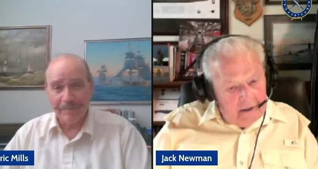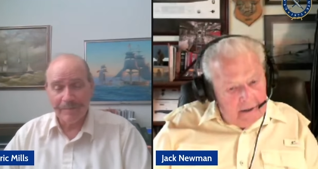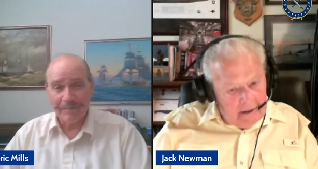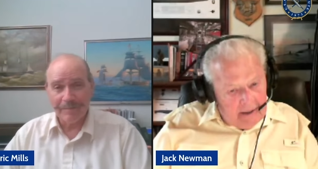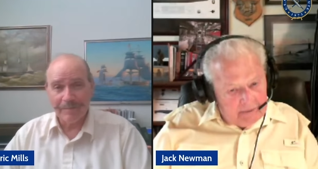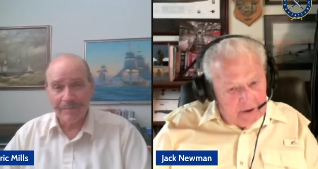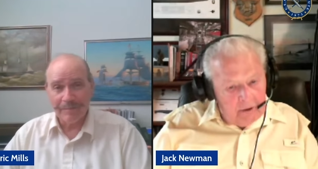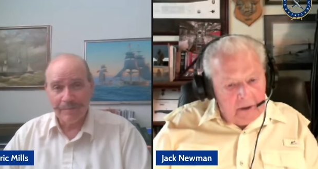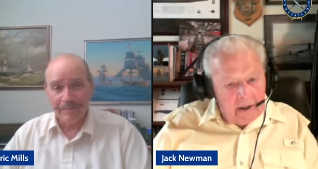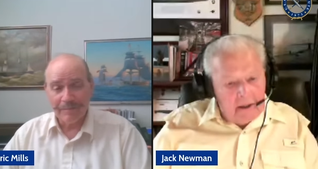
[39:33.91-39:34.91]

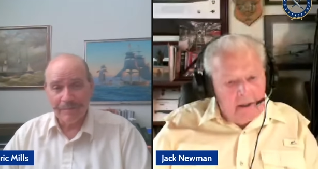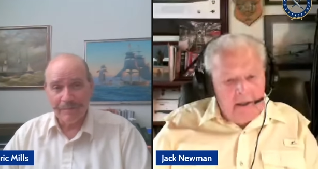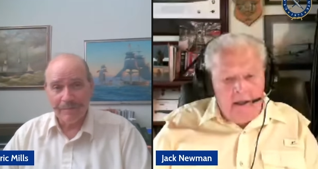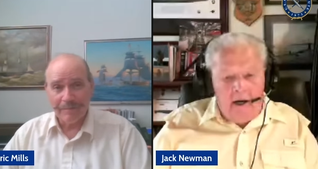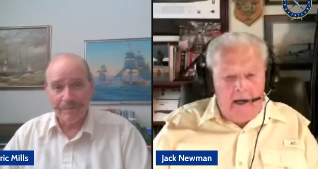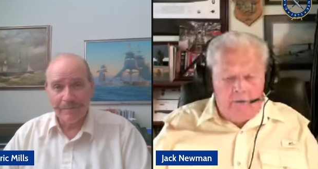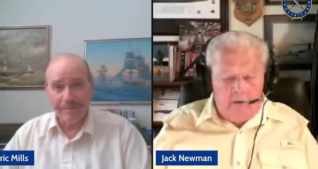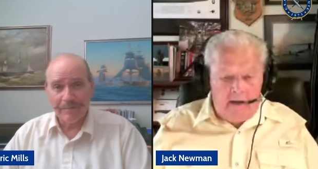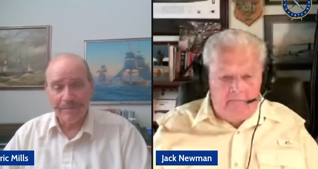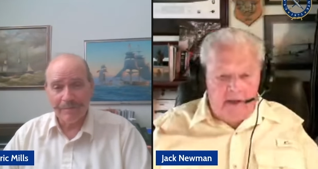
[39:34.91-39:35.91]
Speaker 1: absolutely, I don't have
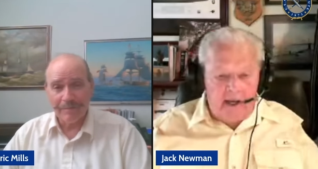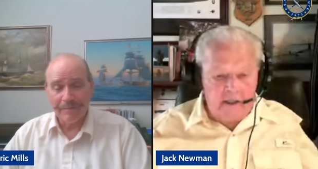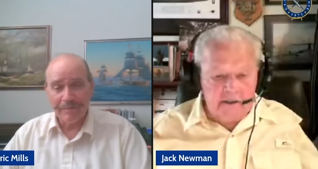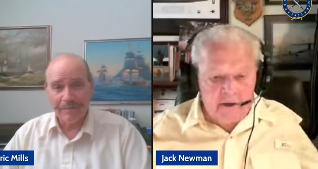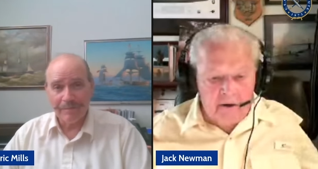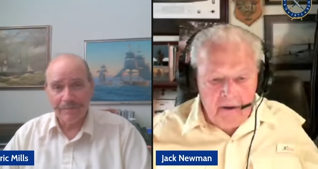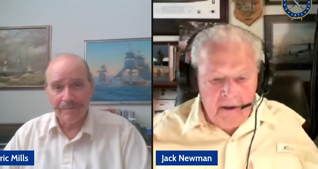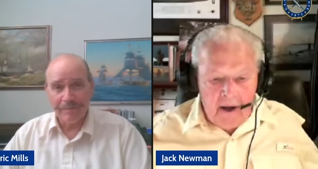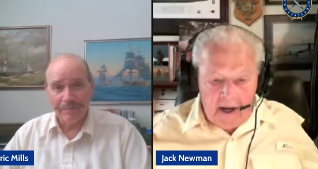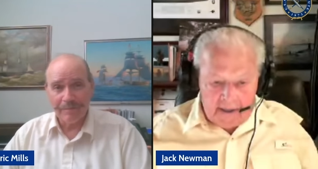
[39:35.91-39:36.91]
the answer. I
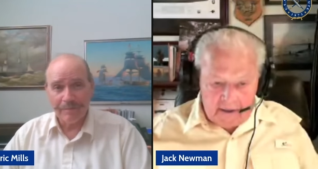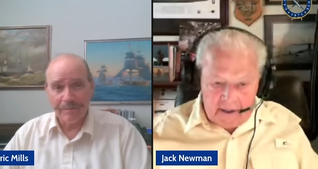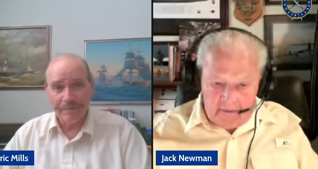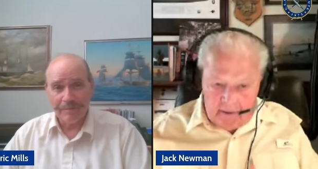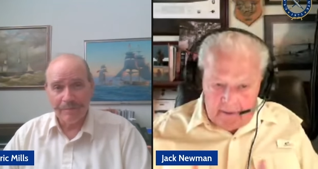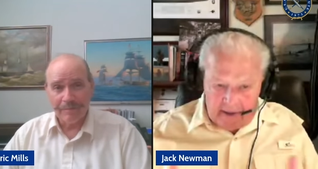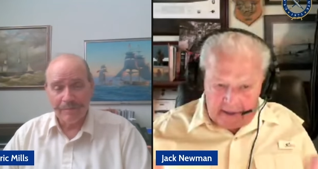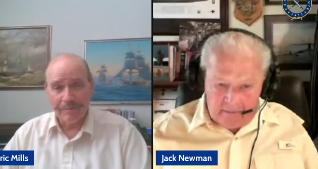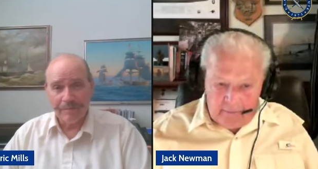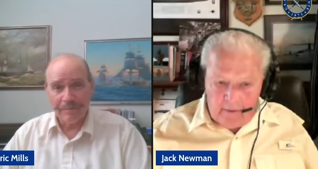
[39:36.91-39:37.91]
can give a, I can come
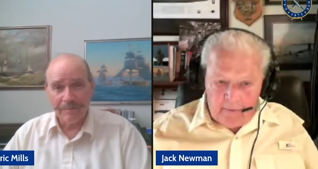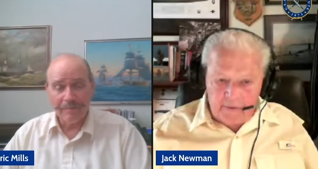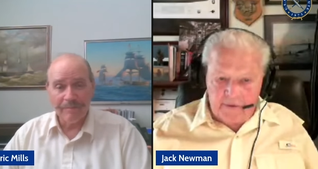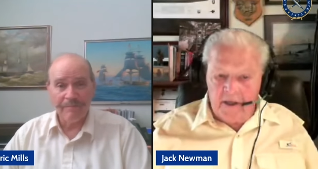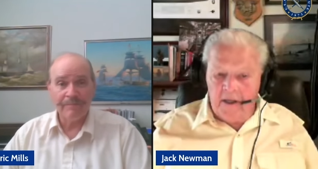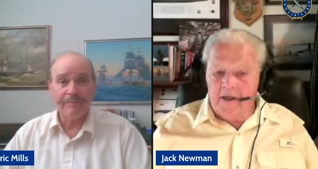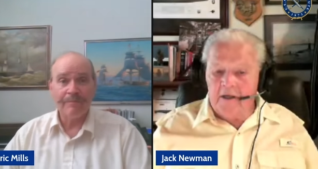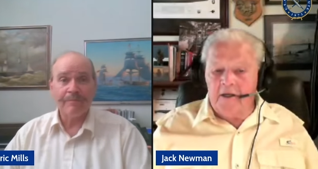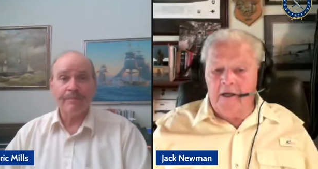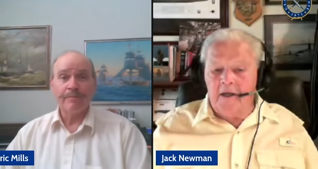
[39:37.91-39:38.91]
up with
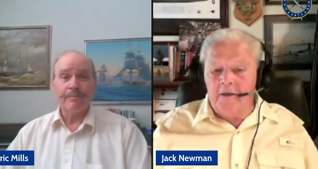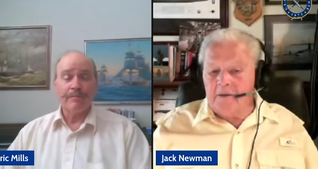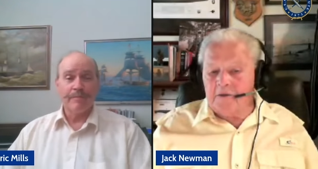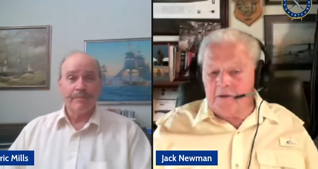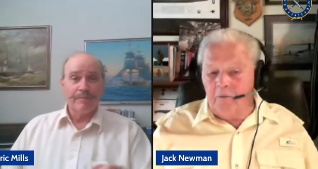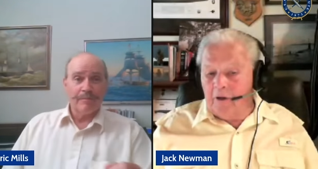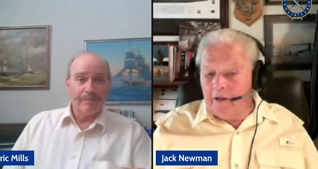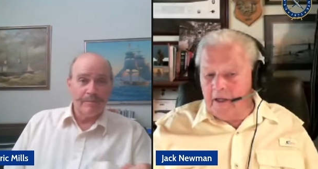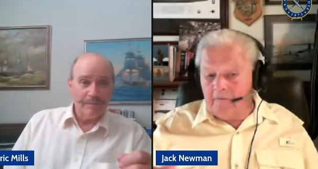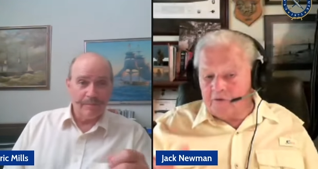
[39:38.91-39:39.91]
what
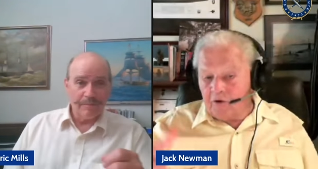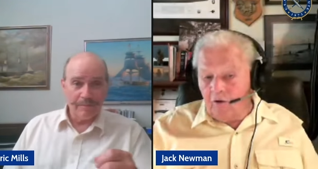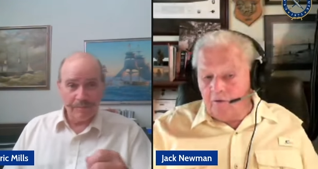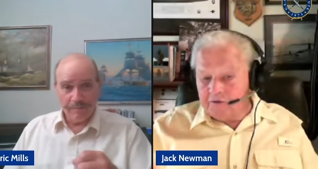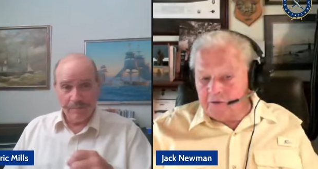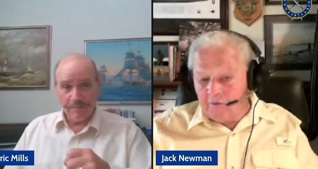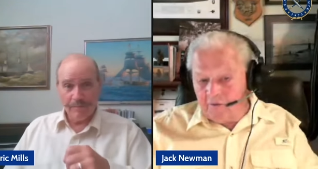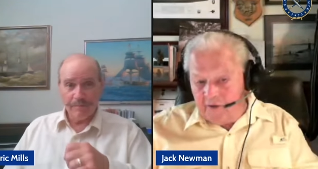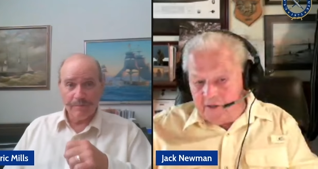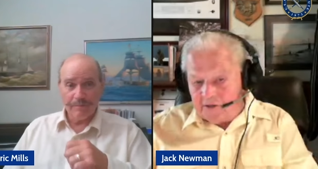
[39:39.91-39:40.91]
if so's or
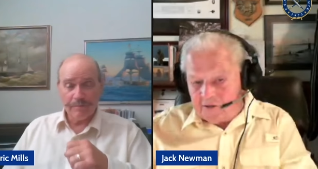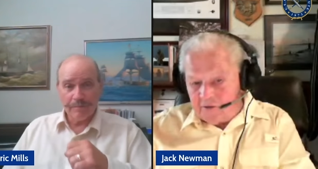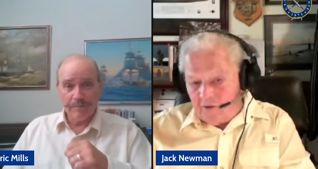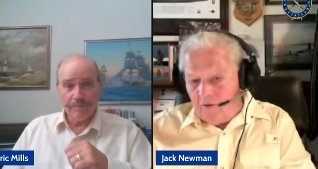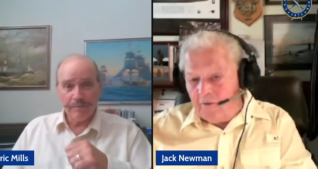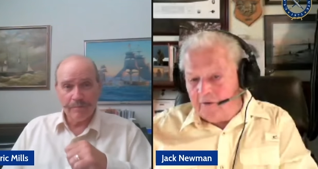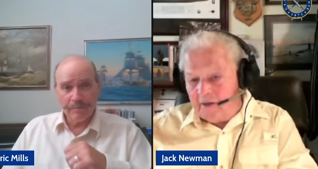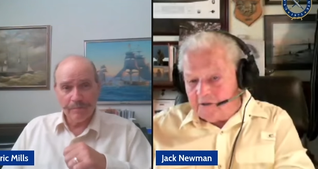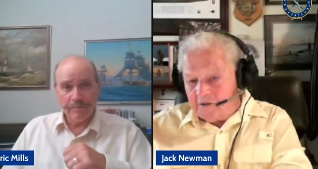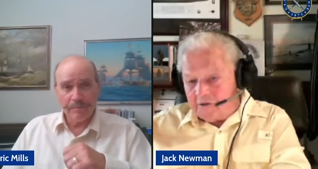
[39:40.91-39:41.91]
this so and this
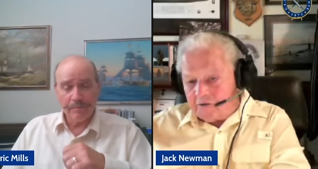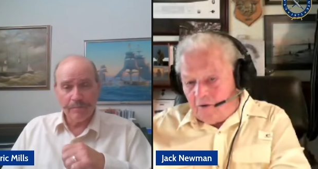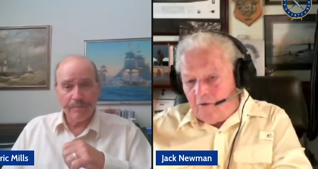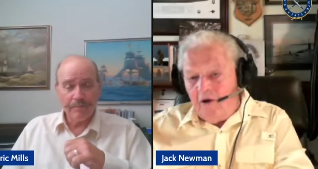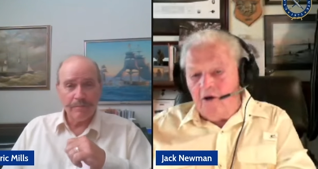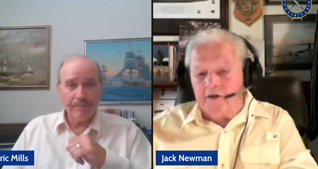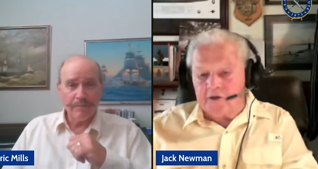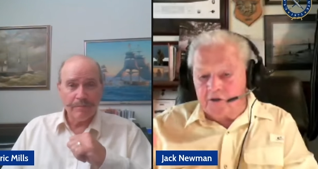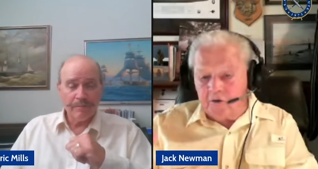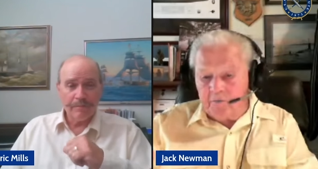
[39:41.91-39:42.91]
is so. This
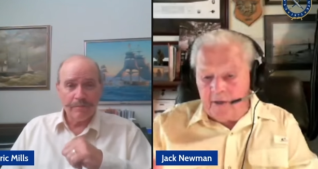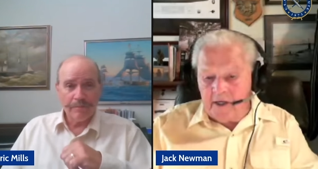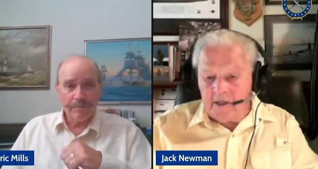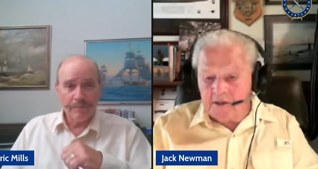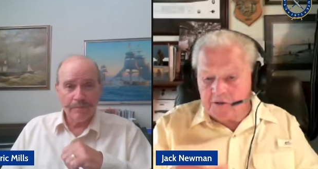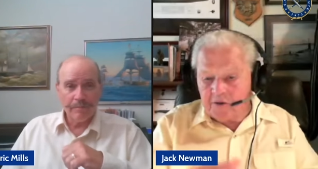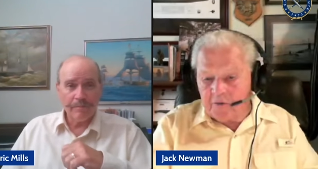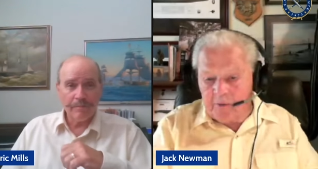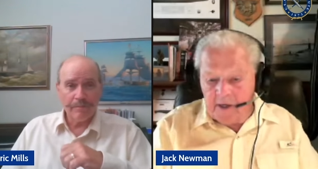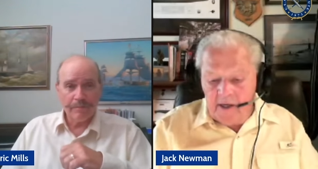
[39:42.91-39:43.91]
could be. This could
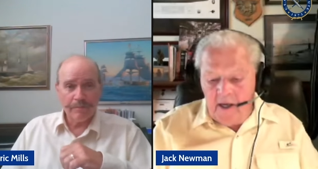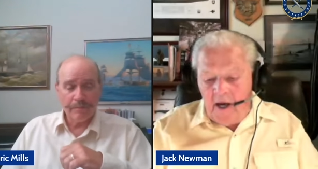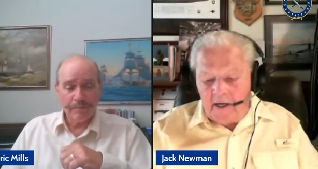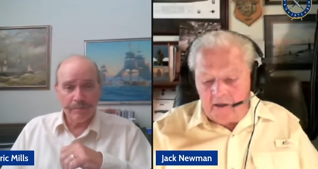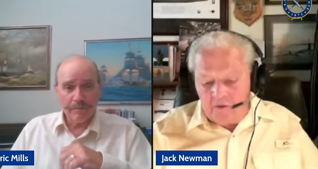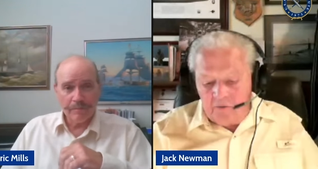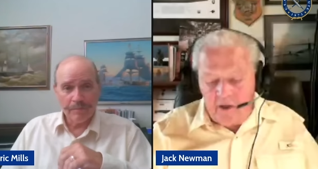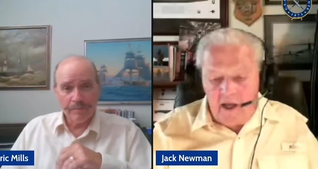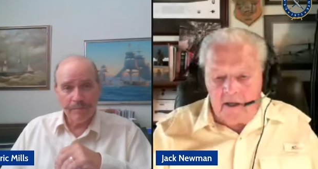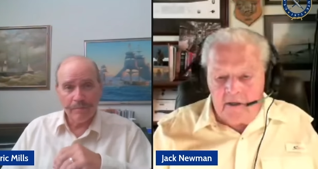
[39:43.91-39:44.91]
be. I can do that.
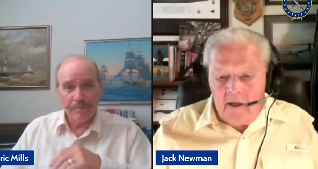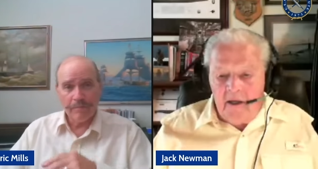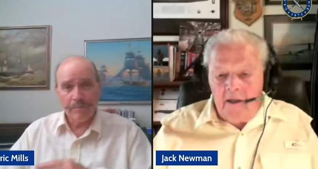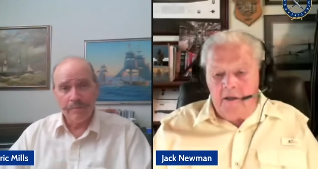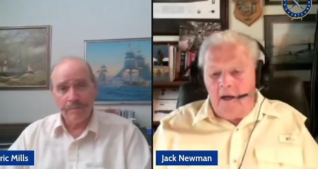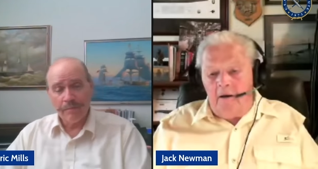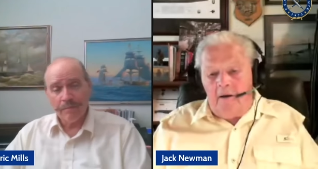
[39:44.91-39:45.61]
Yeah,